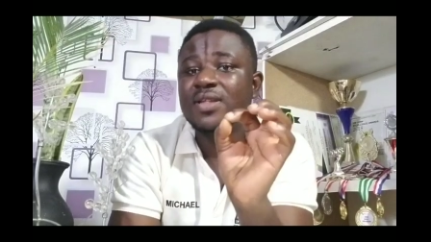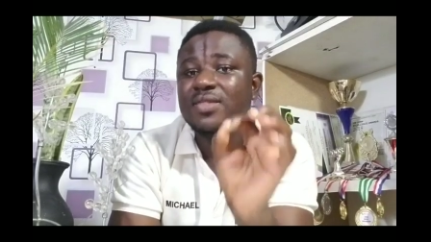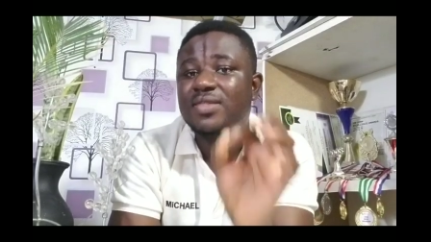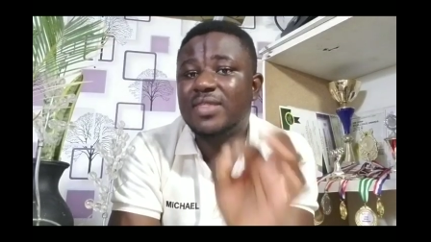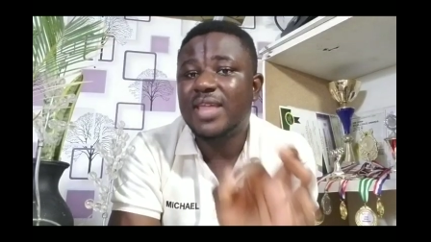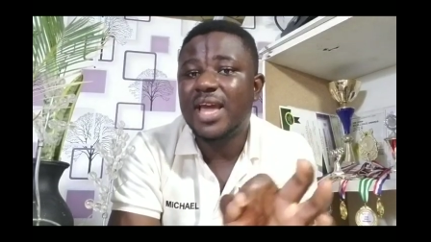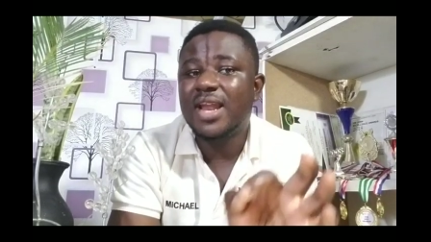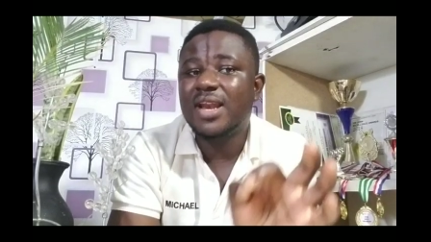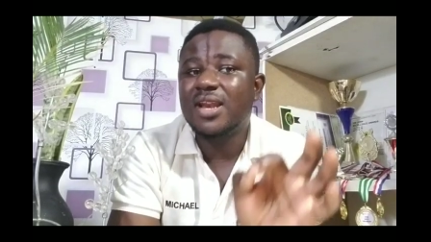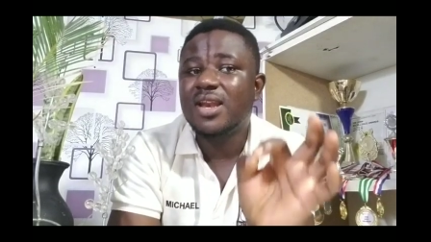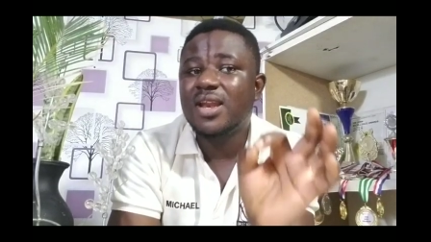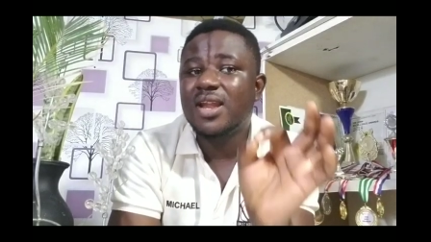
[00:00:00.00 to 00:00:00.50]

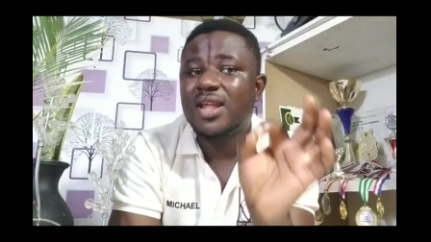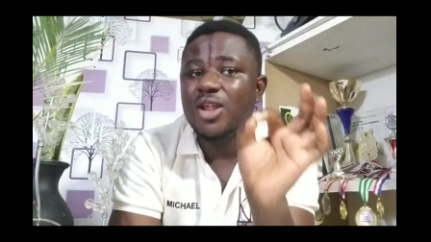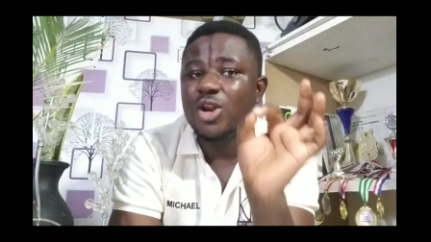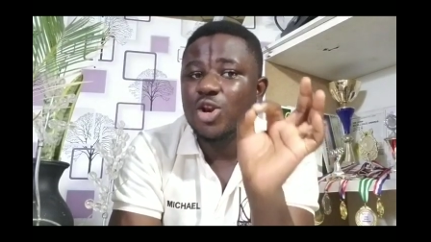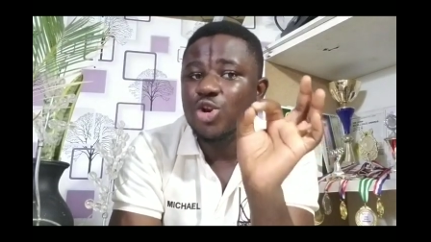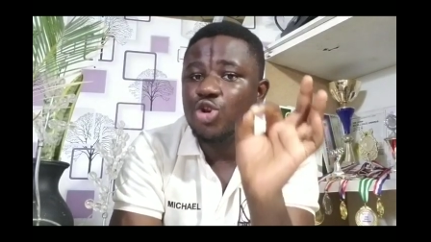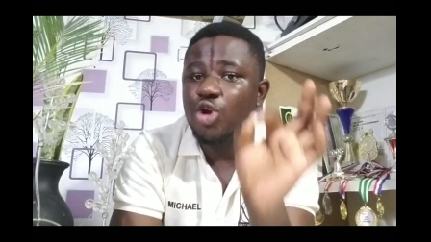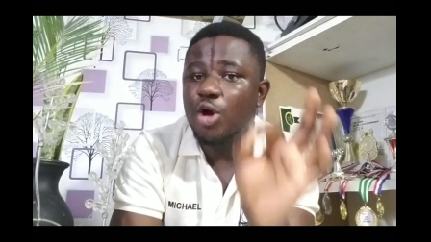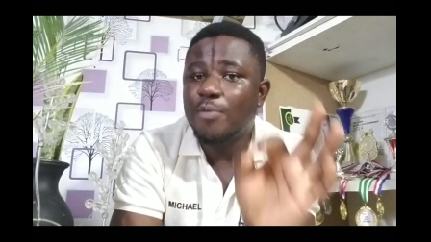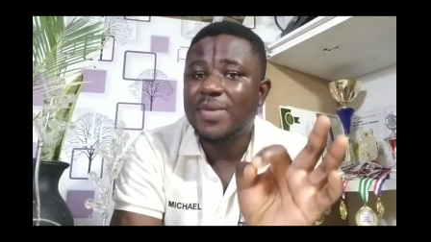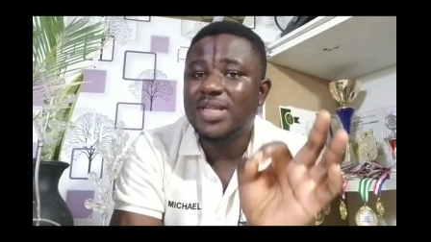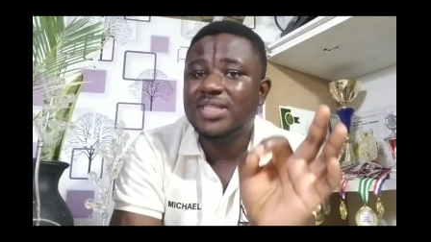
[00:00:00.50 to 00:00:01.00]
Then
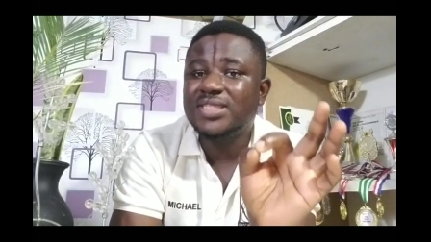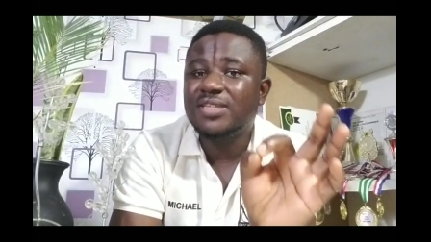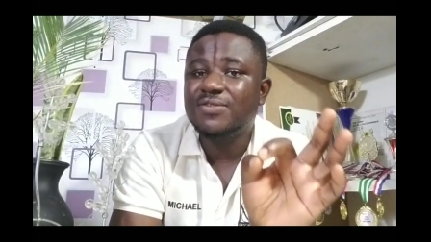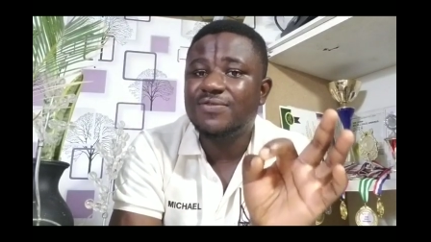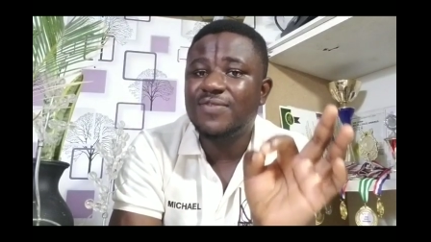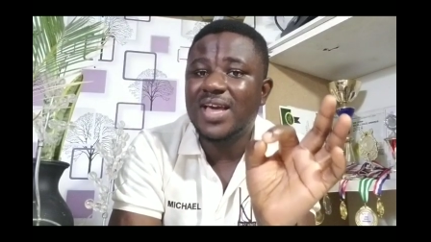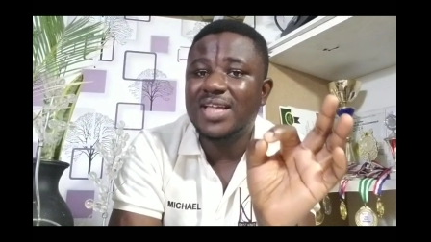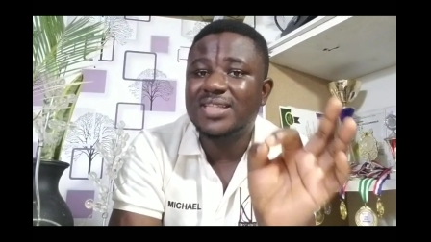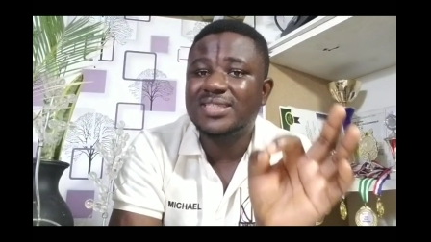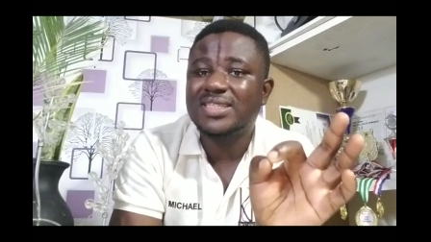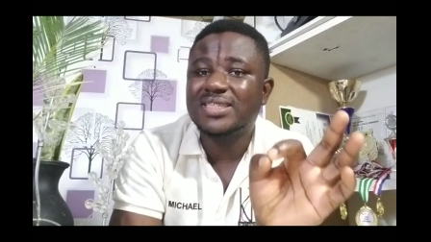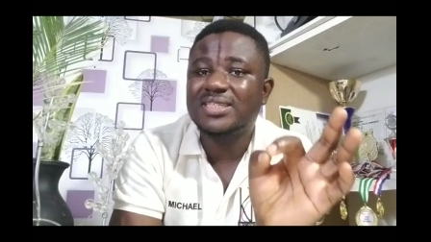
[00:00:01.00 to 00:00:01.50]

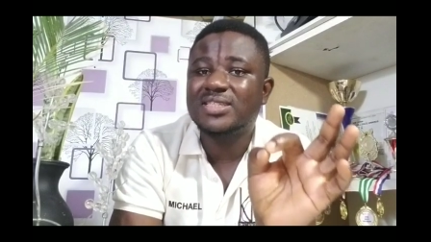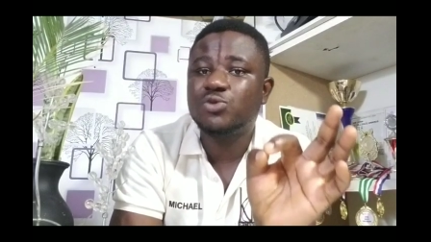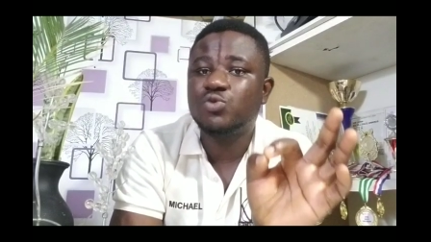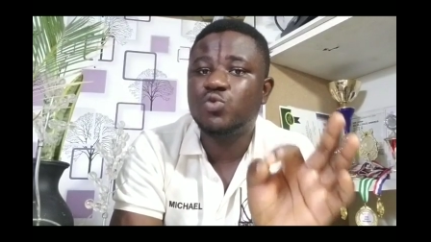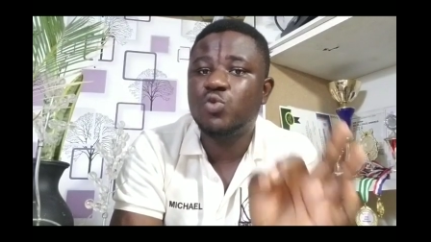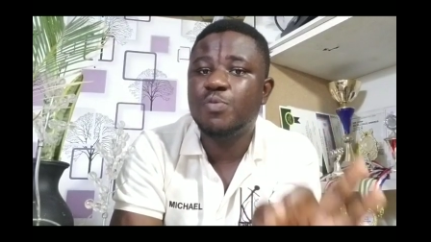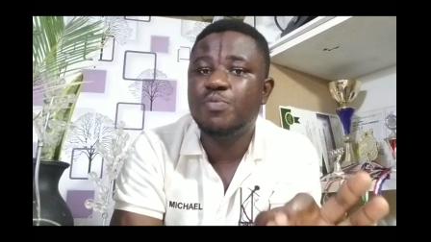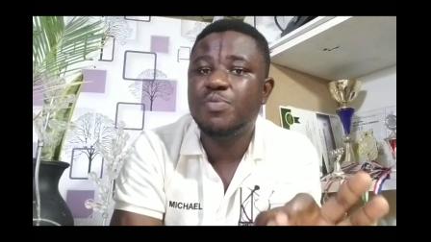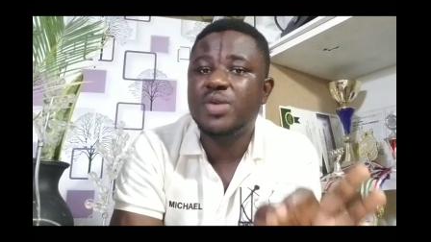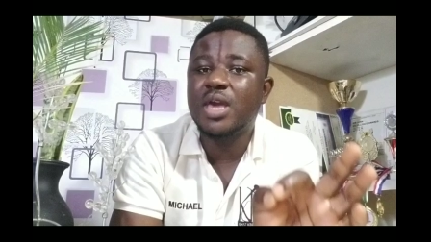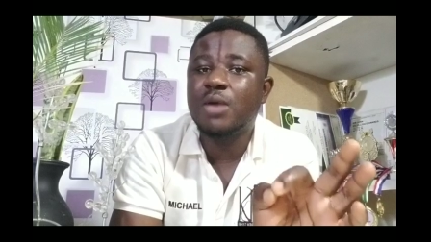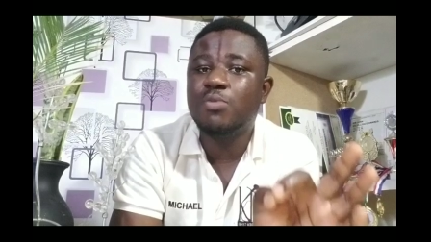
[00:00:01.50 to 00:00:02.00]
normative ethics
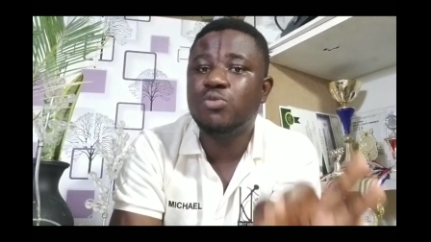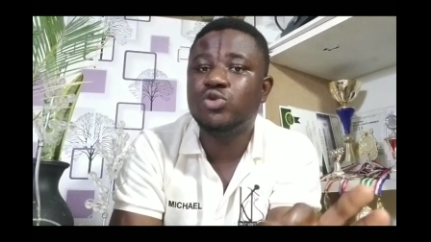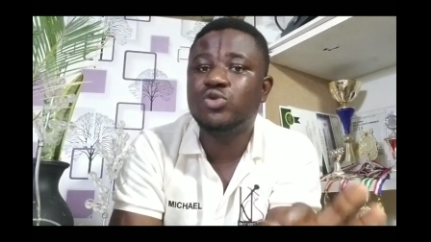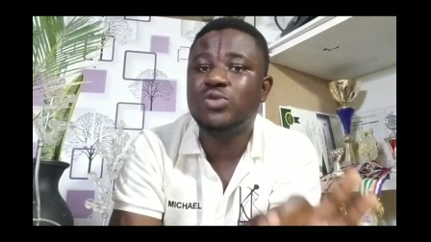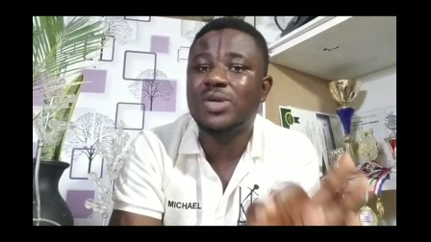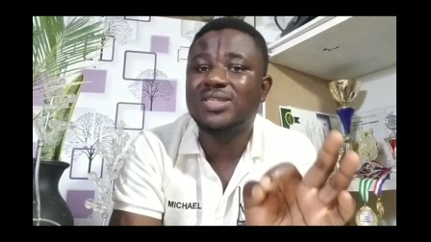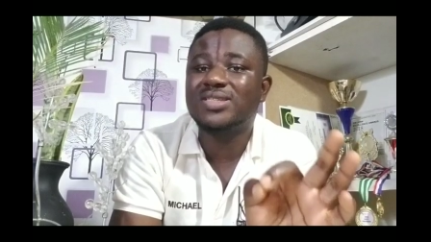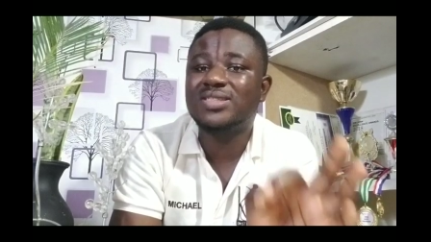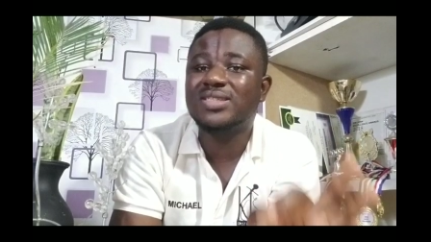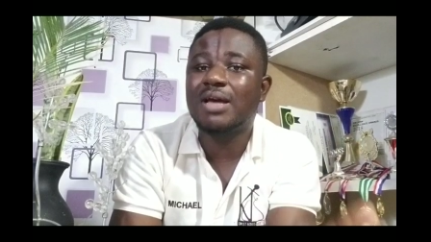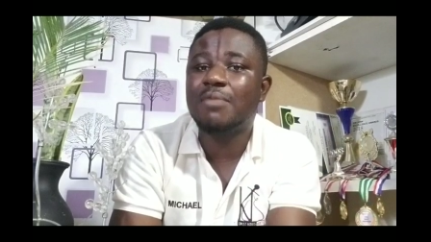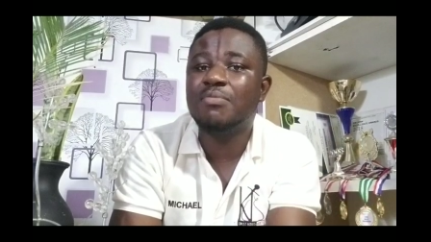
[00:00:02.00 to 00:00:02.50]
will be able to
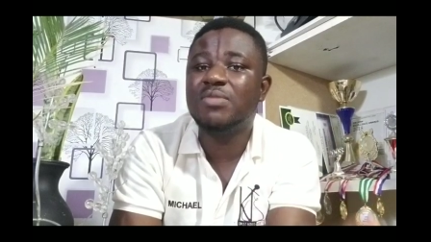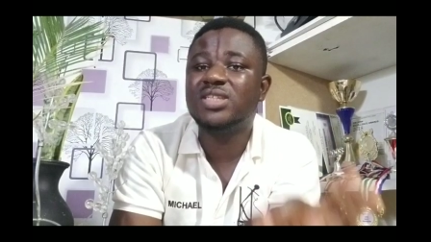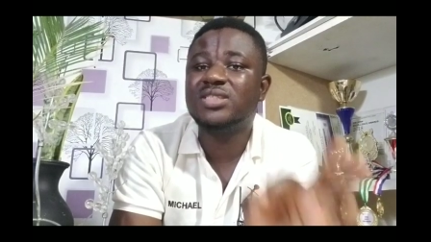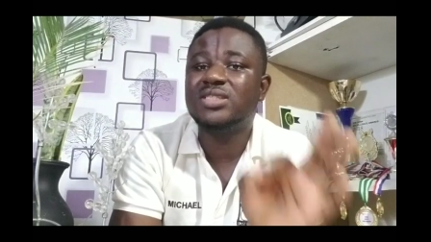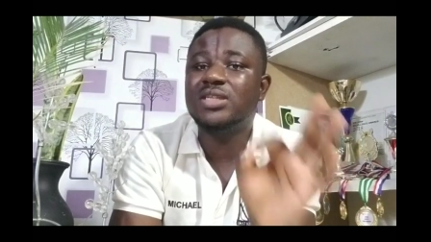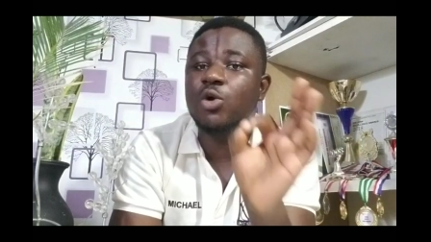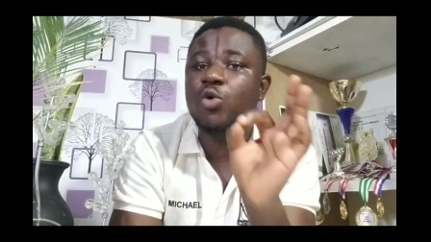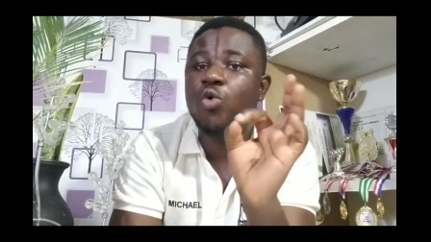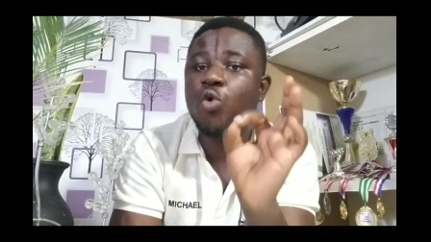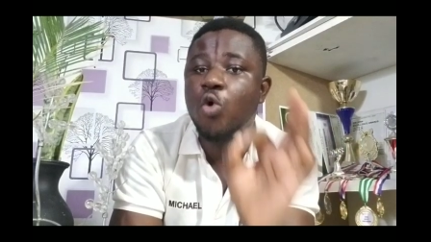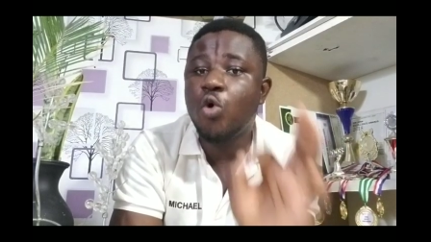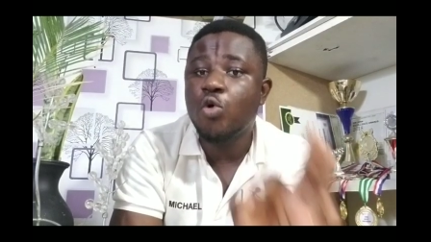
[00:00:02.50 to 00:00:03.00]
establish
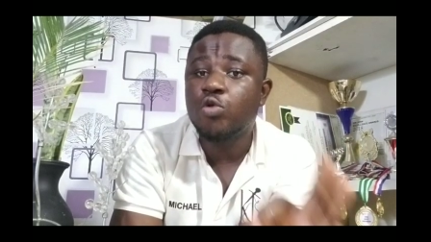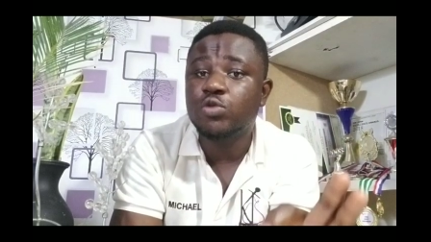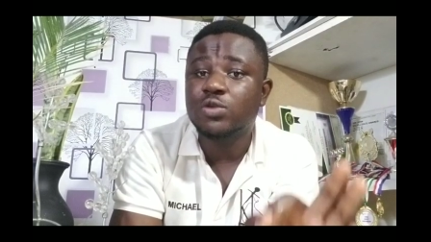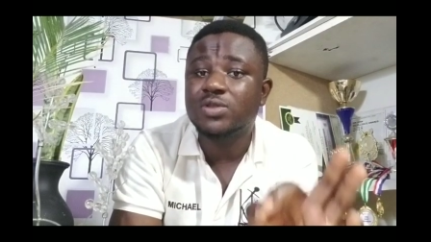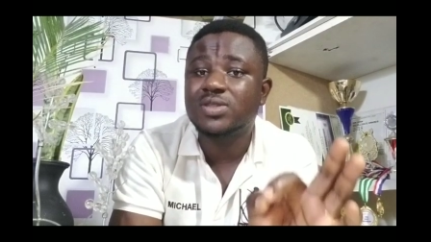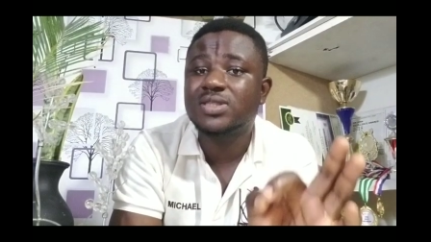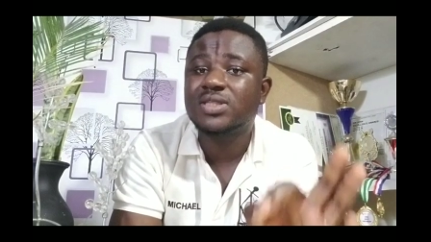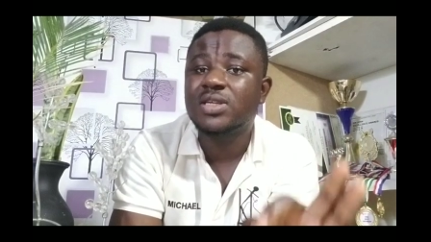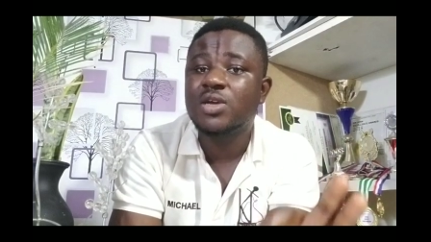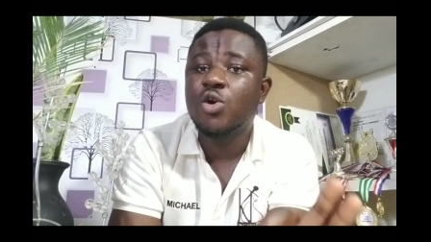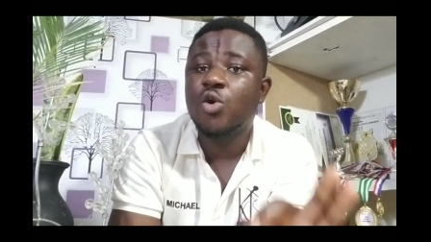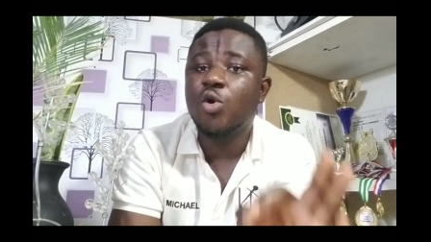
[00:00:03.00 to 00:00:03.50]
the
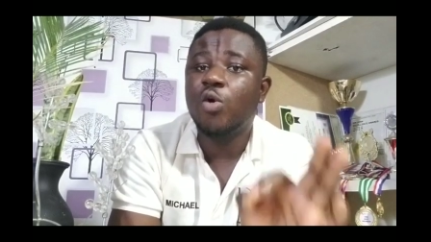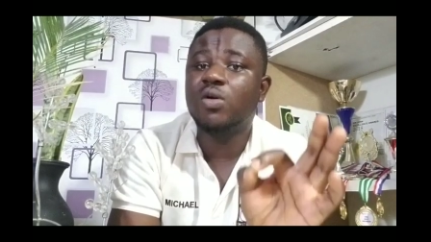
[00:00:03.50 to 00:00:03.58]
codes